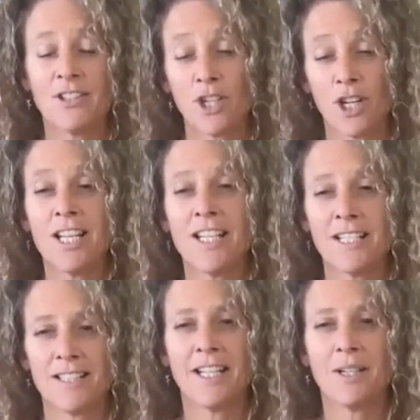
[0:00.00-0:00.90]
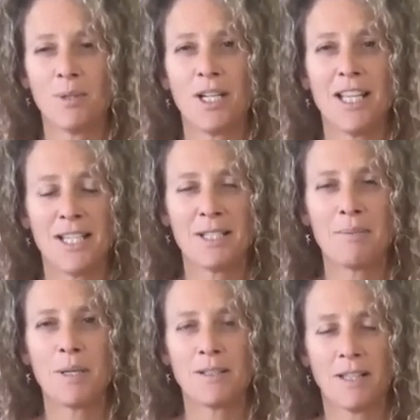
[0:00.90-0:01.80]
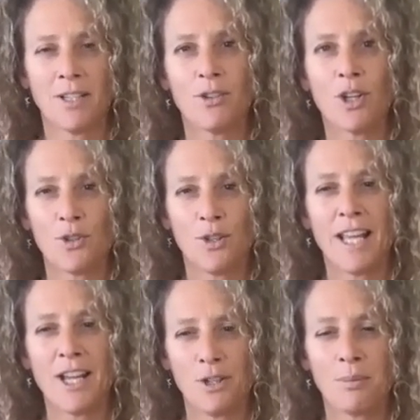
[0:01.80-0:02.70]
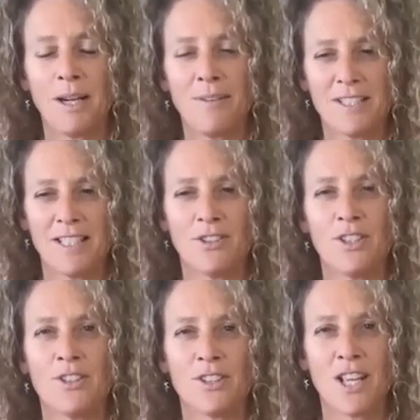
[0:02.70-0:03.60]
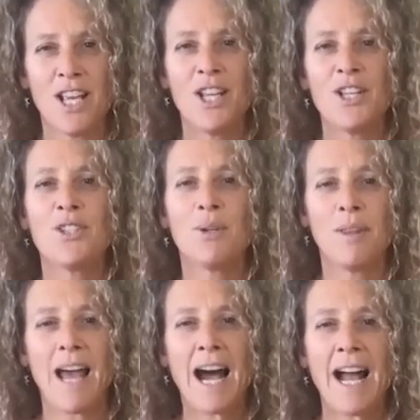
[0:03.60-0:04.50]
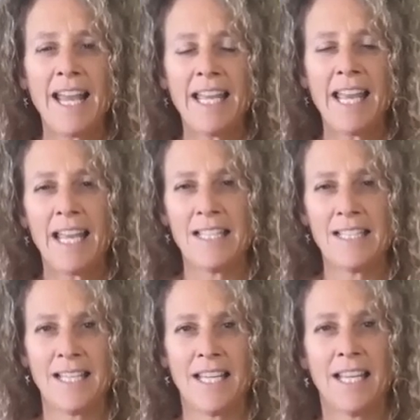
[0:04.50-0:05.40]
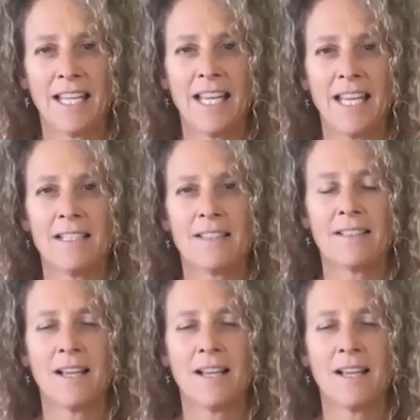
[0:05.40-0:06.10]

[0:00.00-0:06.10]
Started in ceremony, and then spirits like start doing that in your private sessions. So with eye gazing, it's